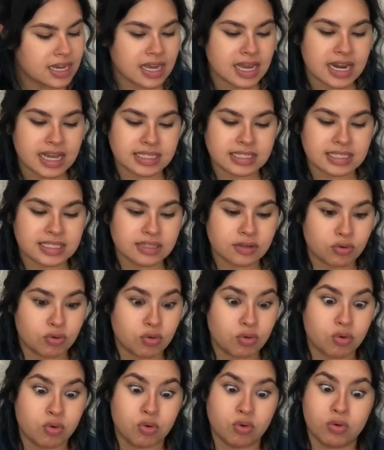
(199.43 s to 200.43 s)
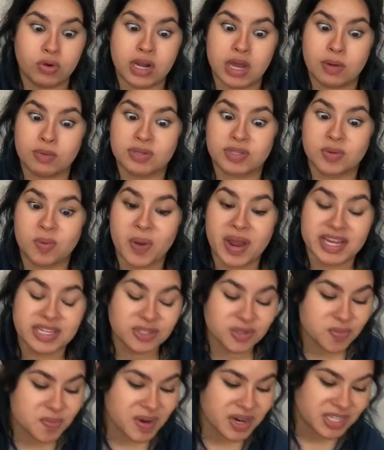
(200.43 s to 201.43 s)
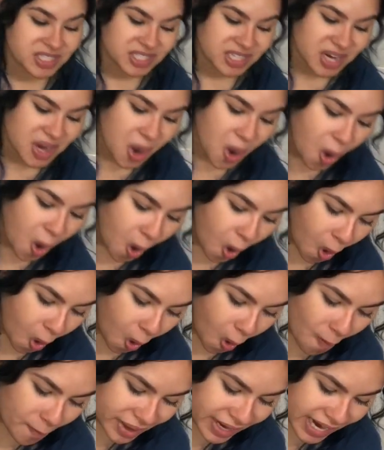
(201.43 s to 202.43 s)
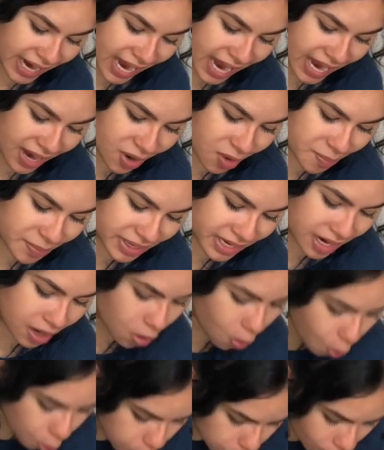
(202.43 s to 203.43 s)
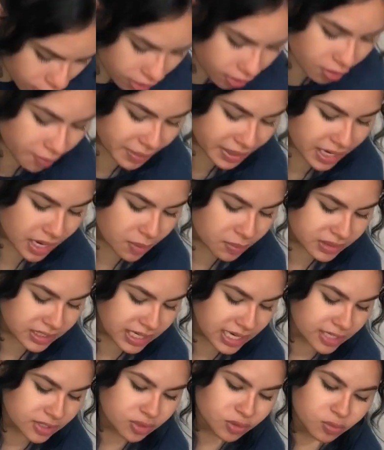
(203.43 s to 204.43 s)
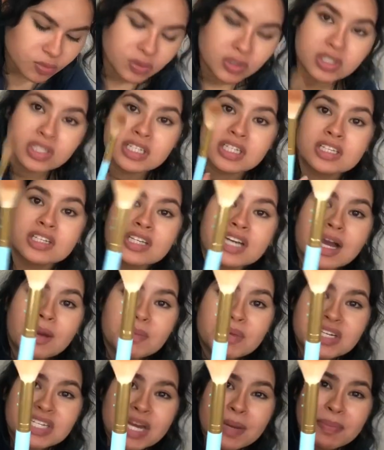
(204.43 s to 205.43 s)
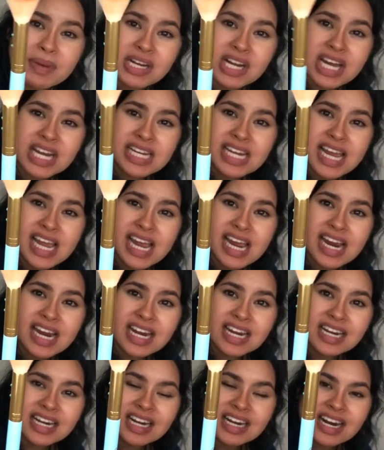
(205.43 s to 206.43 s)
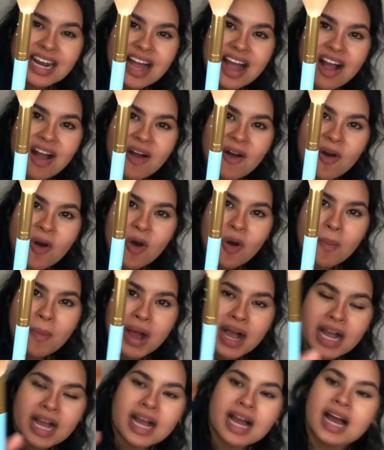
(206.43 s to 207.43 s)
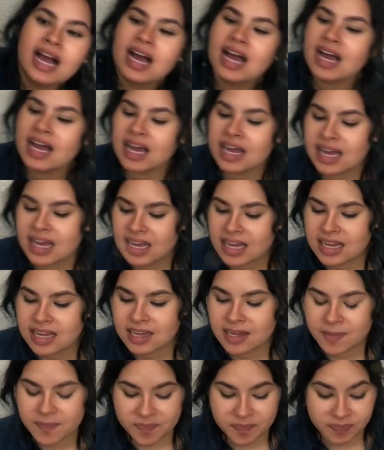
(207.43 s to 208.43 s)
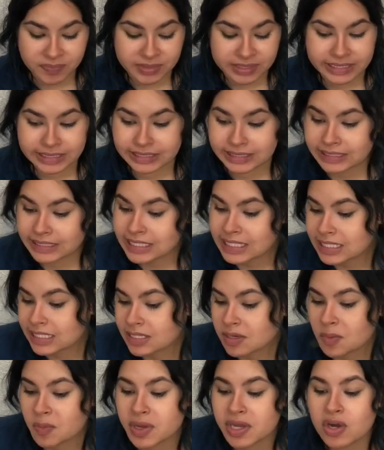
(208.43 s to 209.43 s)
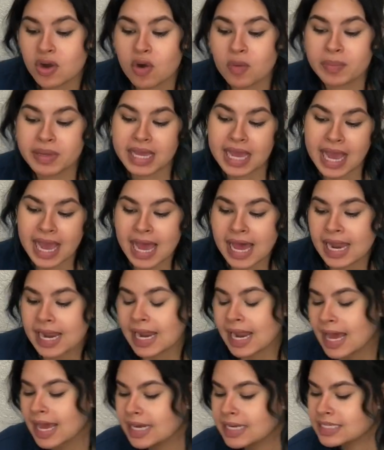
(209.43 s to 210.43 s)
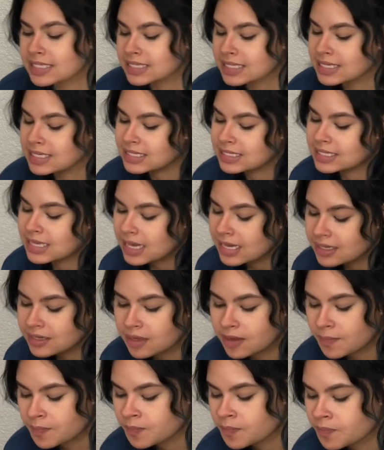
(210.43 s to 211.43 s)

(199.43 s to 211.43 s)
I like to, oh, that was way too much. Oh my god, oh my god, what did I do? Look how much I put out there. Oh my god. Listen, we gonna be highlighting today.